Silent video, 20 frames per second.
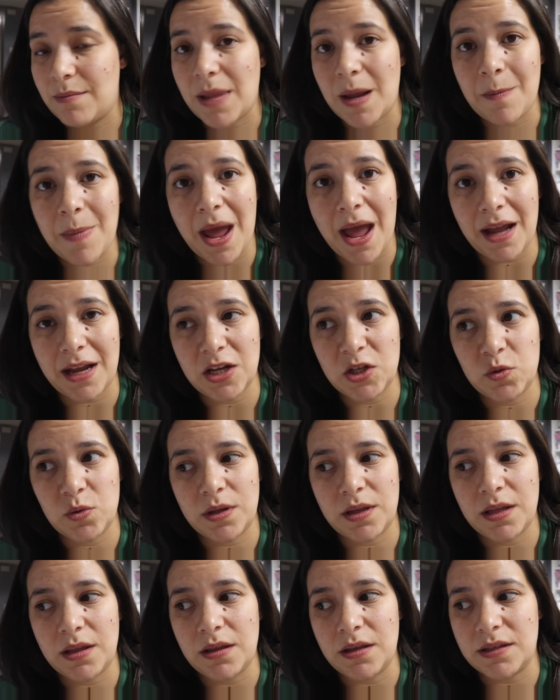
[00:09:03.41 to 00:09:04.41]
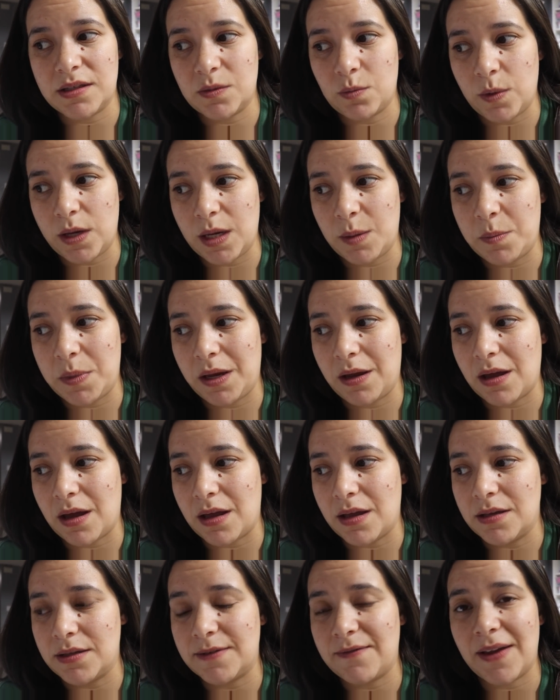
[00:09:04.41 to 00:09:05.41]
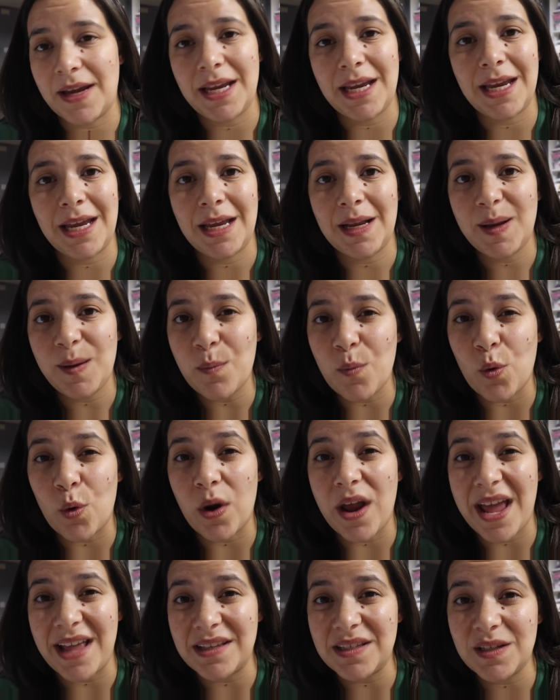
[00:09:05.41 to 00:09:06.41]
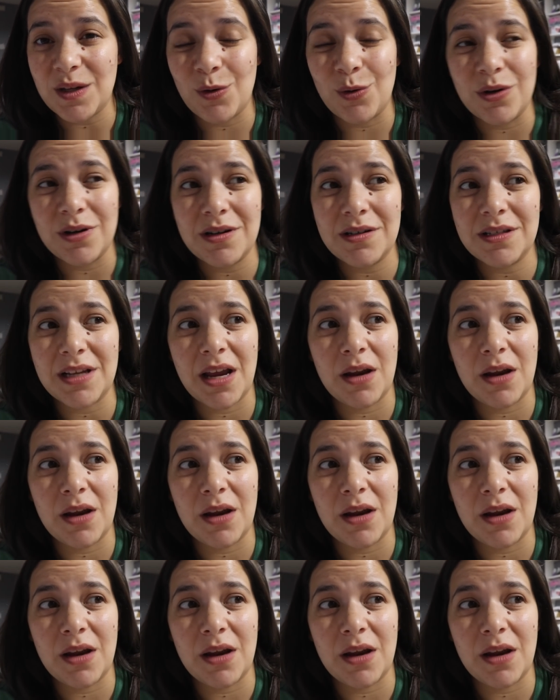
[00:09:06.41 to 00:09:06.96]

my package within this week because if I get any more Etsy orders,